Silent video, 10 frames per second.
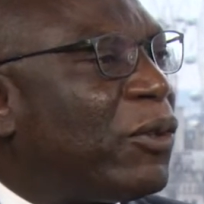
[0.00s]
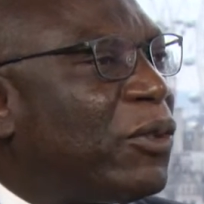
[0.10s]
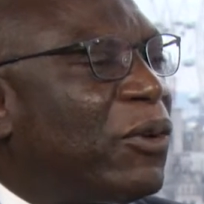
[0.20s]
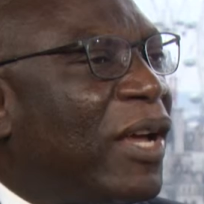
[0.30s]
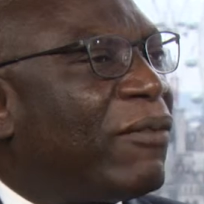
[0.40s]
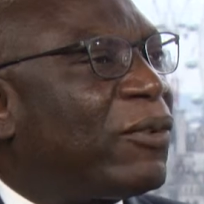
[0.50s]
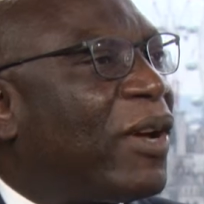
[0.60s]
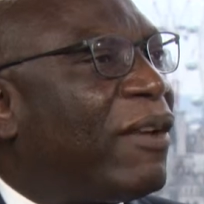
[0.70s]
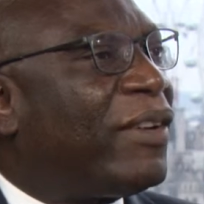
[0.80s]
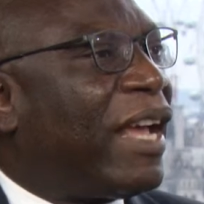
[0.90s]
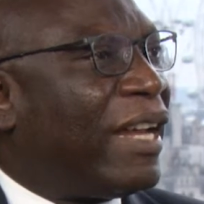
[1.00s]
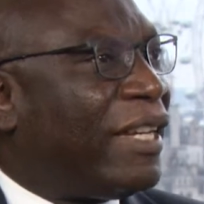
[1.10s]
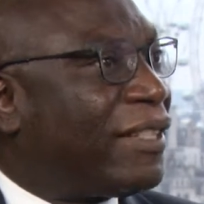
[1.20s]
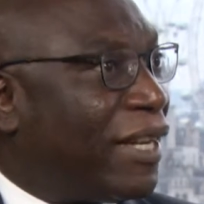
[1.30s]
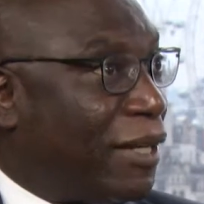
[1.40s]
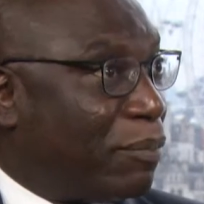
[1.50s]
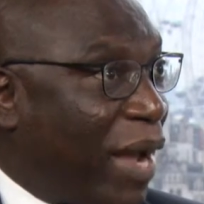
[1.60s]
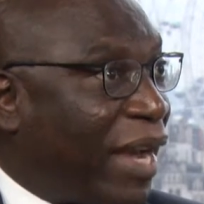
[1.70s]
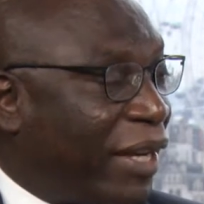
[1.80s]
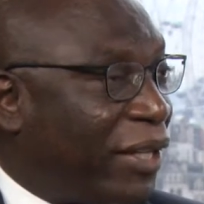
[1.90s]
you don't have to have an internet
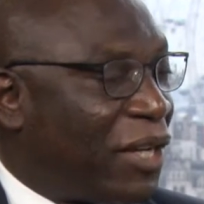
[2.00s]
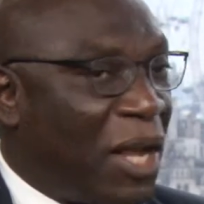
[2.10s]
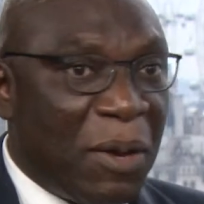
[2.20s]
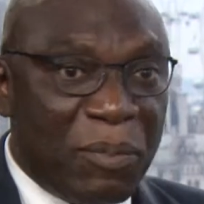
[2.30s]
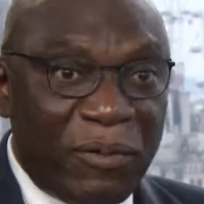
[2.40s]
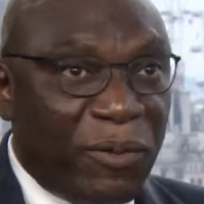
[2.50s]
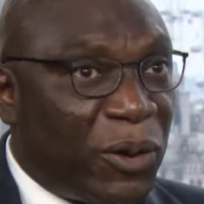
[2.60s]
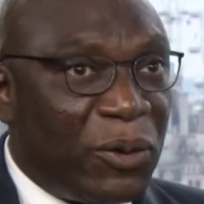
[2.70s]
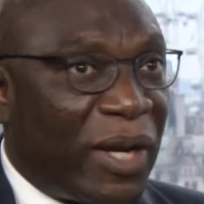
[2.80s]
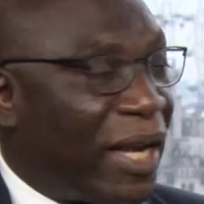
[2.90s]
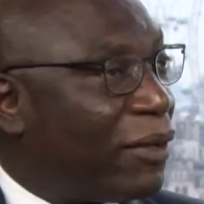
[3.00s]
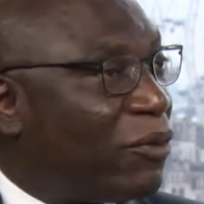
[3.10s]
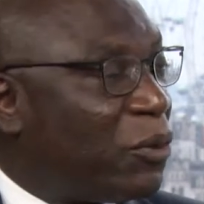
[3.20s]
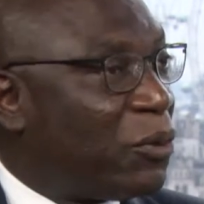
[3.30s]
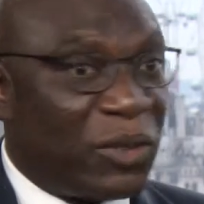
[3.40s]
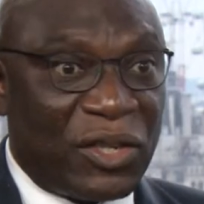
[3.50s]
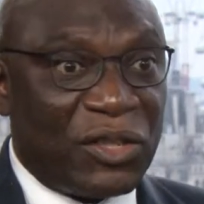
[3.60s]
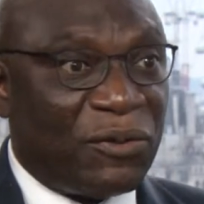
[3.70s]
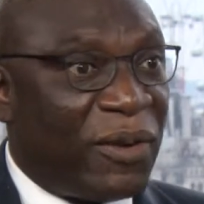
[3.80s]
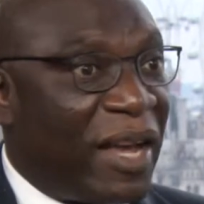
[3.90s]
package before you can do
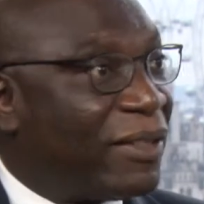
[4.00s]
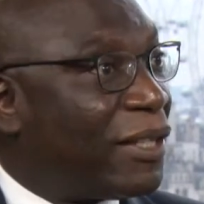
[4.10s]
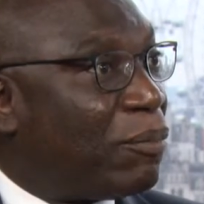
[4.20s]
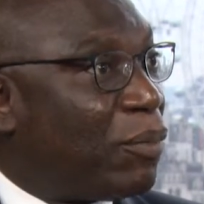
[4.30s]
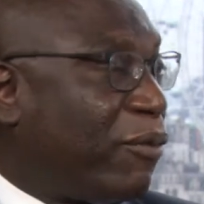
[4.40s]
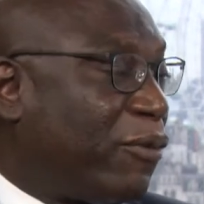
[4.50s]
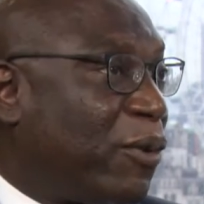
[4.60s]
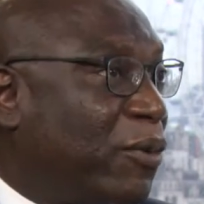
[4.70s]
transfers and pay for